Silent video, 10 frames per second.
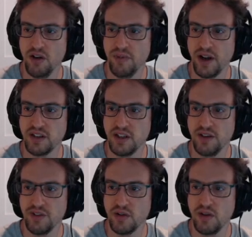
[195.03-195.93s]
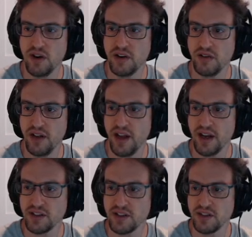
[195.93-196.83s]
but I definitely want
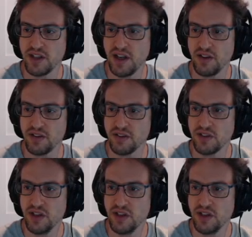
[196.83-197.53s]
axes titles.